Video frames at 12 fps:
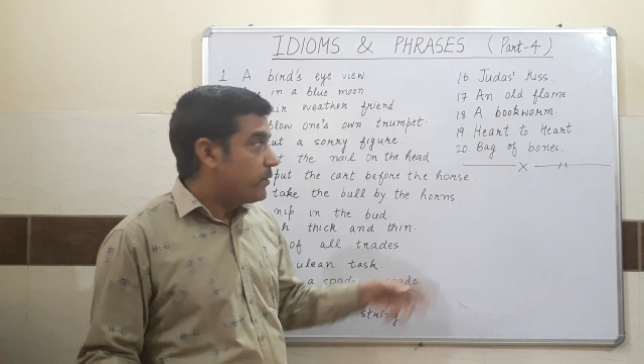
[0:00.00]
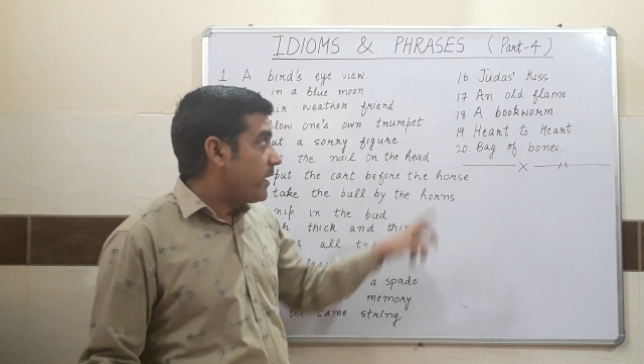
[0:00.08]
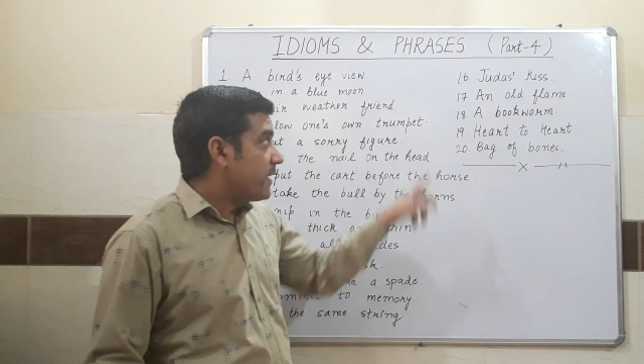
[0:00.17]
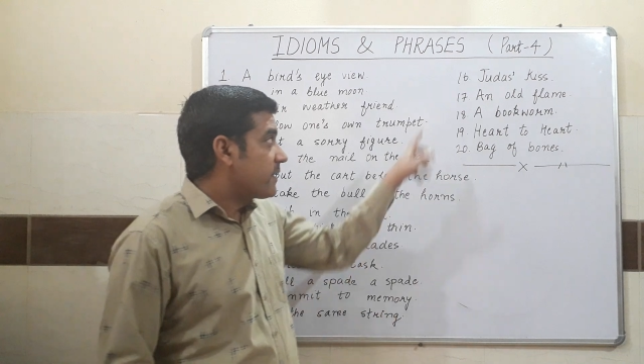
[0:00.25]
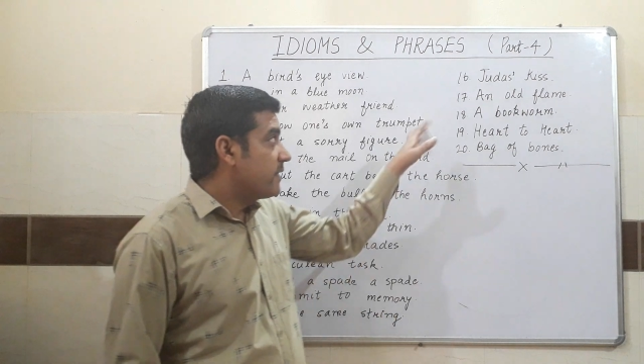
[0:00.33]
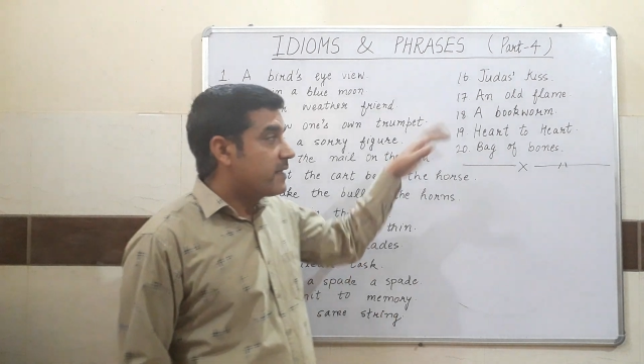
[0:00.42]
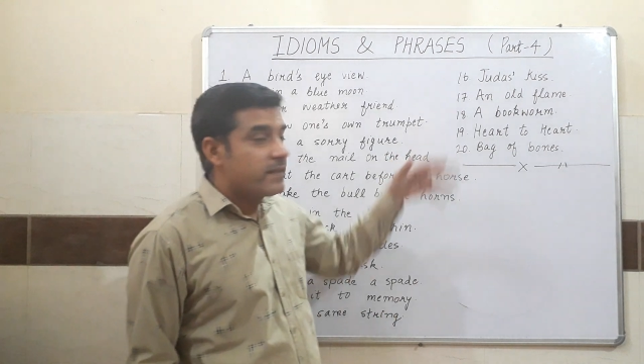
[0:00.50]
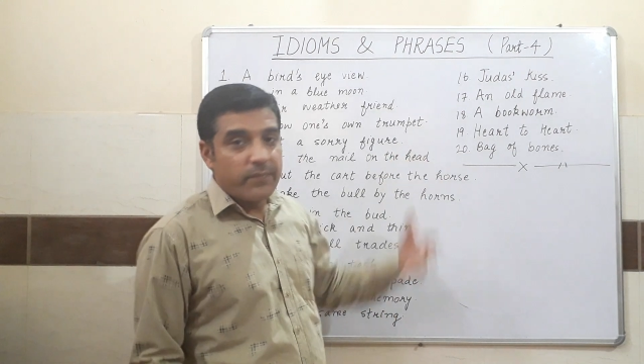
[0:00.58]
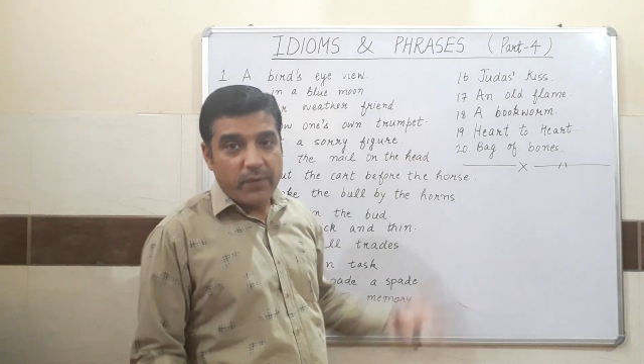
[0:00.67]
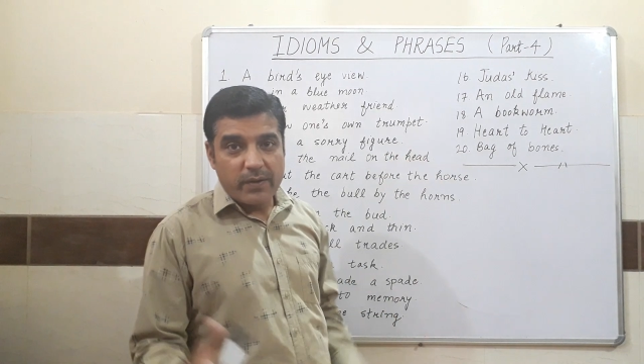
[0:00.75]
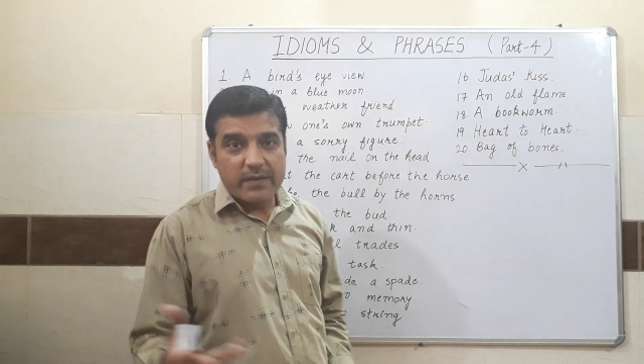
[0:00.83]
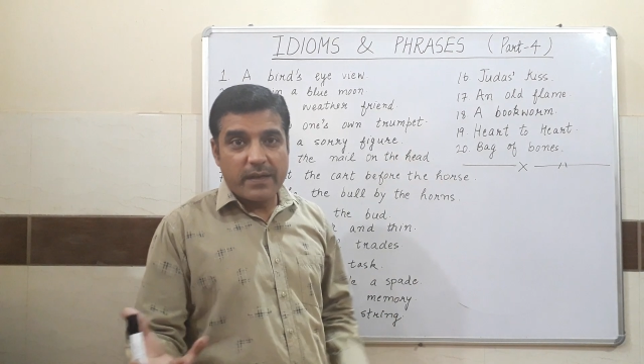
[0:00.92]
Judas Kiss is a
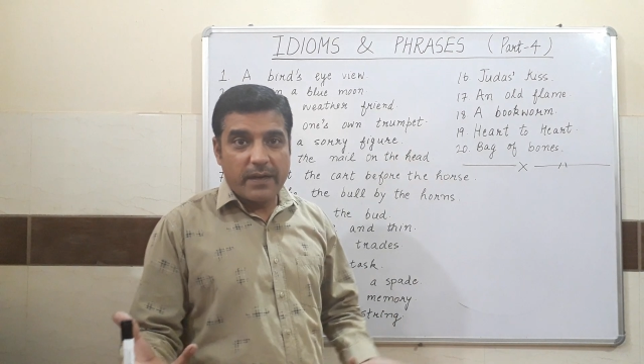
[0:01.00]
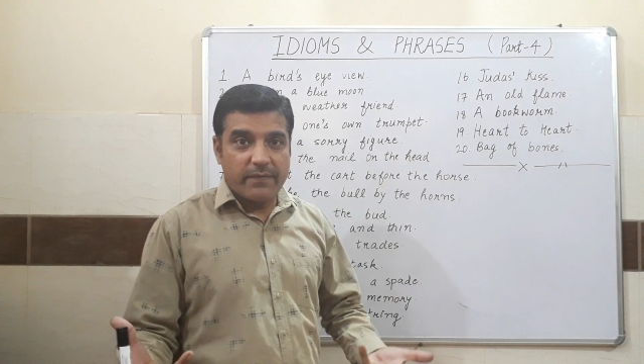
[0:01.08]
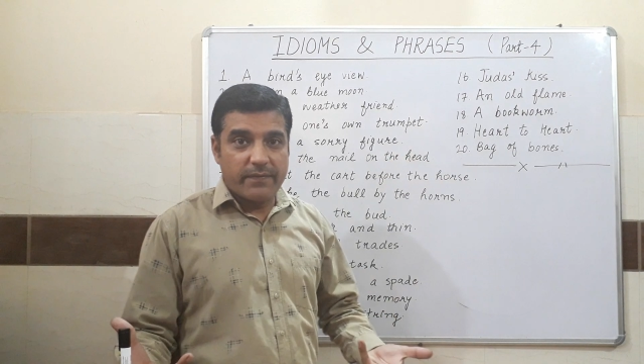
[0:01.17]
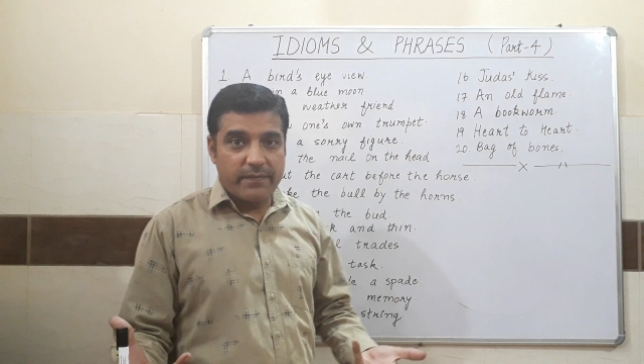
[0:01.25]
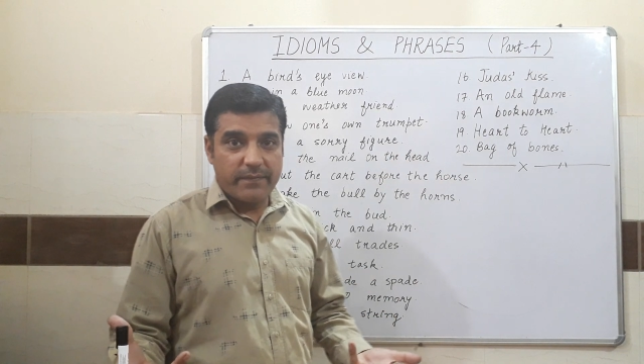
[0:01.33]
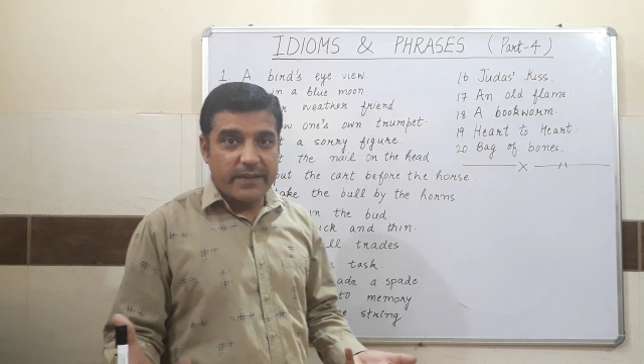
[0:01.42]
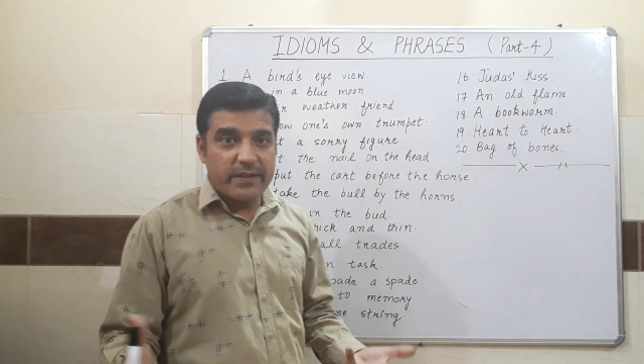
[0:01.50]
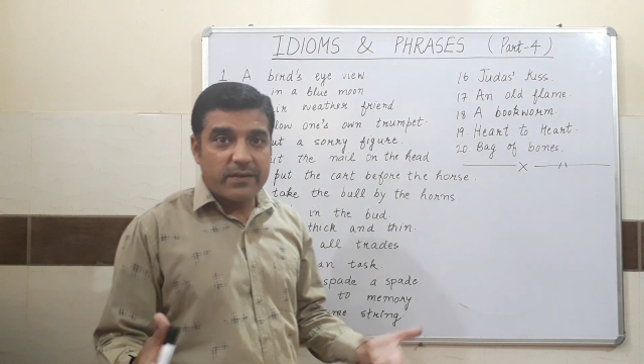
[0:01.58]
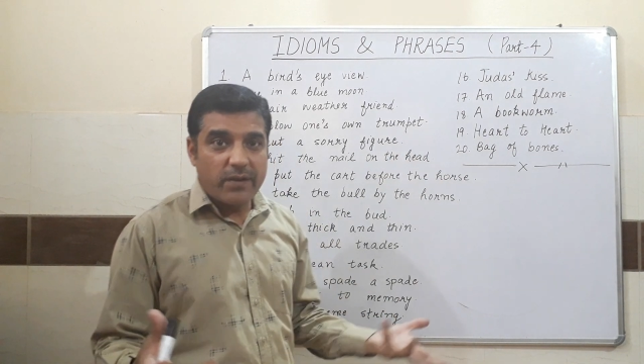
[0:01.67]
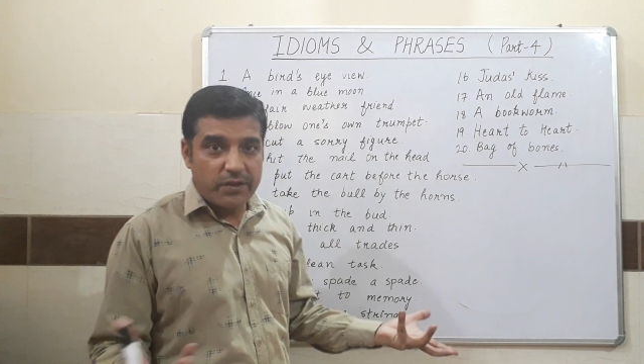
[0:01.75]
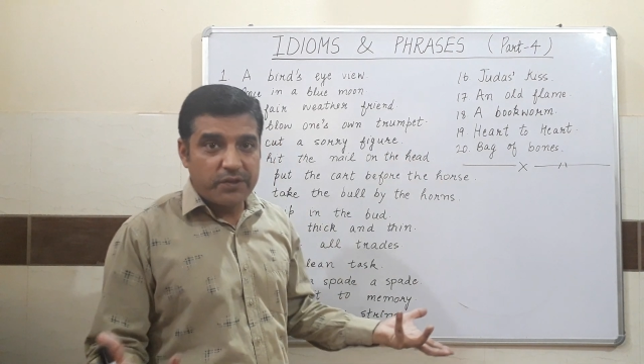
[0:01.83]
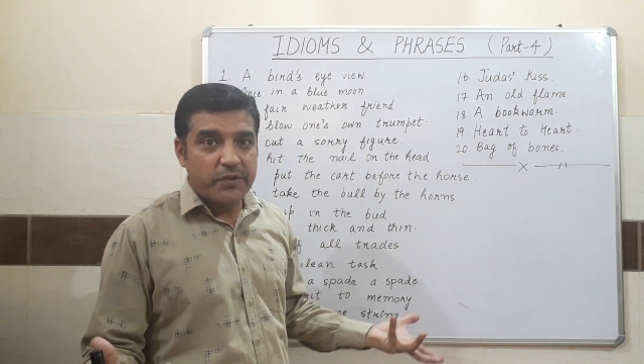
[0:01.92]
false love, which is
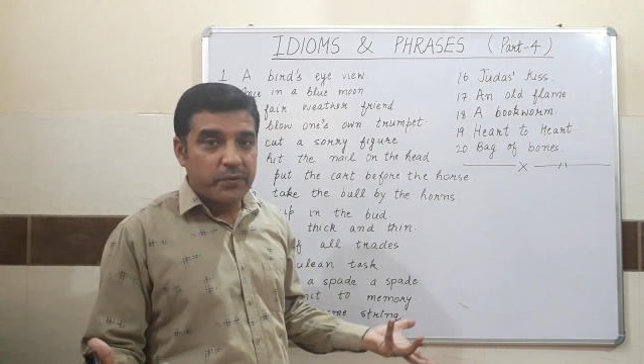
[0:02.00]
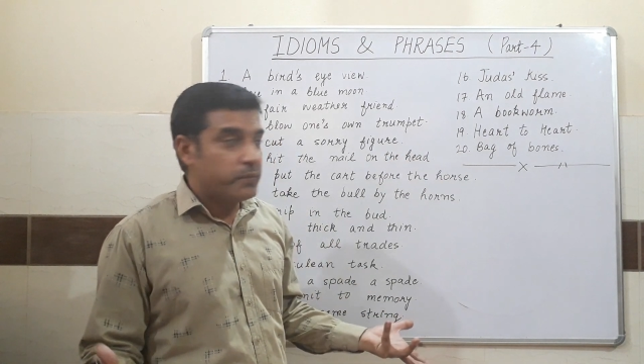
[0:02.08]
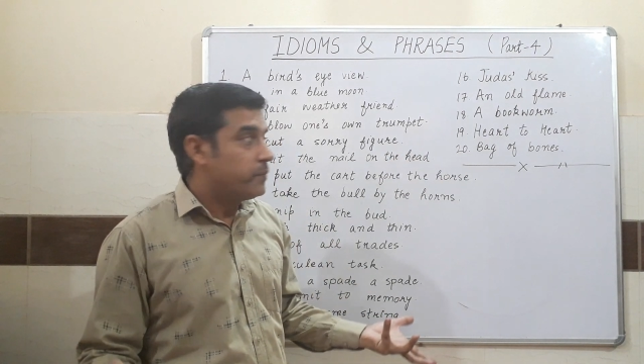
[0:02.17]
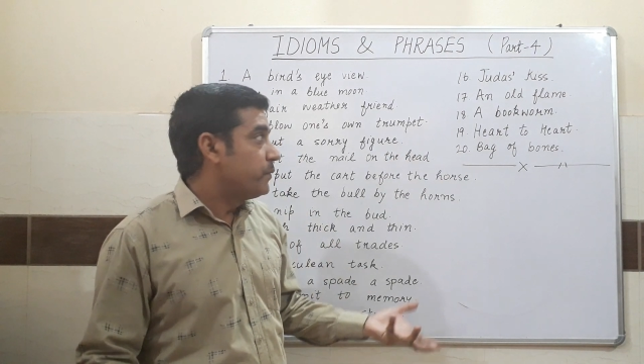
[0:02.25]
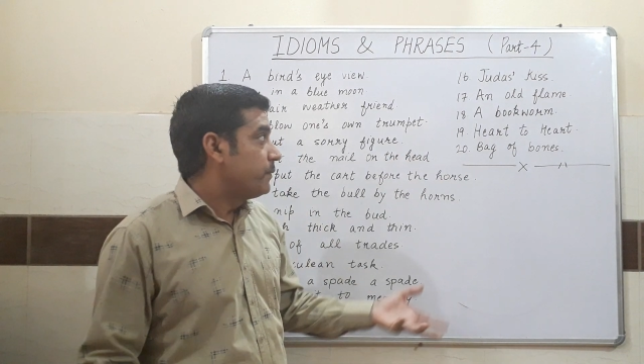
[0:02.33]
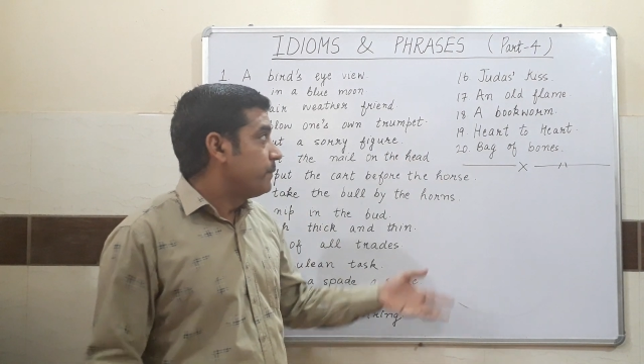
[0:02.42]
not true.